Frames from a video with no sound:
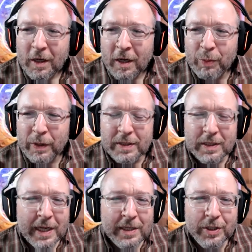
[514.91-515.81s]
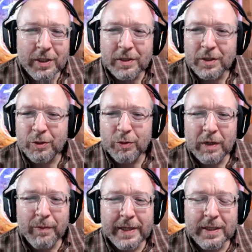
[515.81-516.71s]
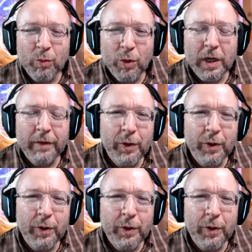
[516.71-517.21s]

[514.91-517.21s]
up on stages or doing amazing work,